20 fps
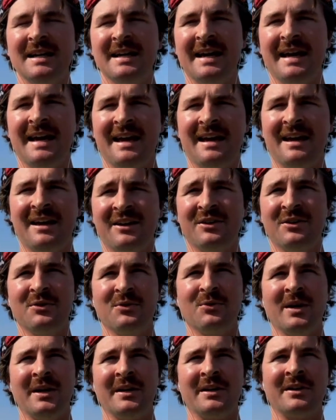And
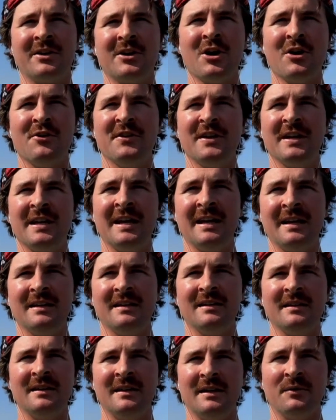when COVID hit,
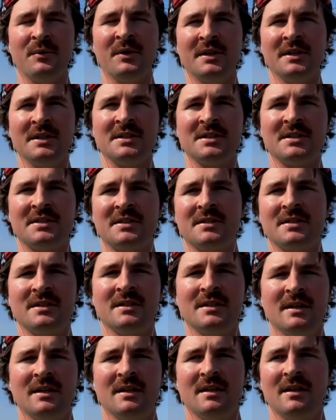it was
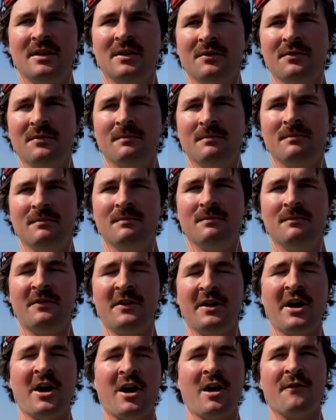
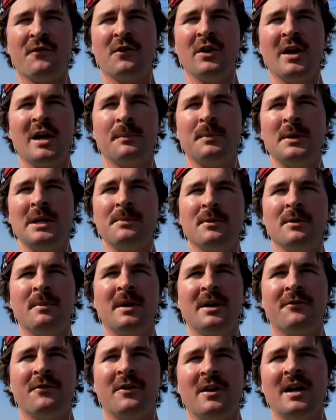very hard for a lot of people,
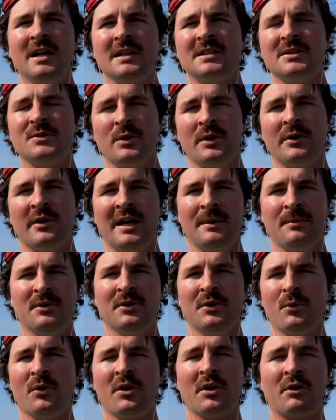but for us, we were able
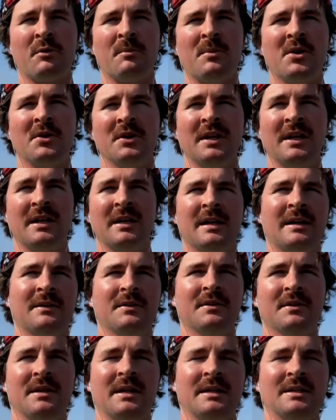to work remotely, and
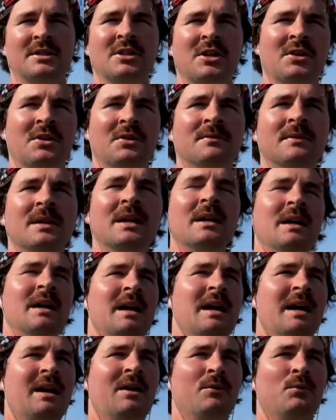so
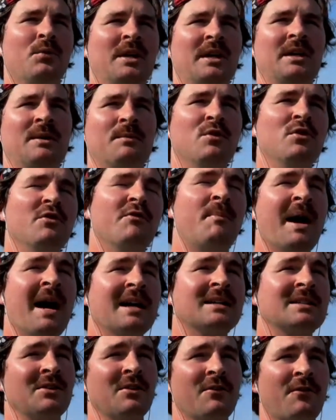we moved
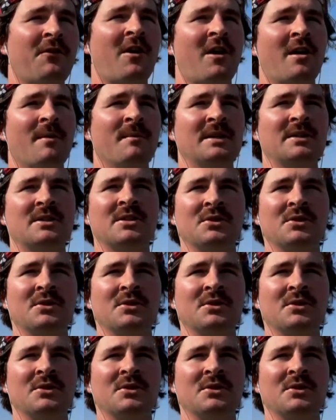back to the farm and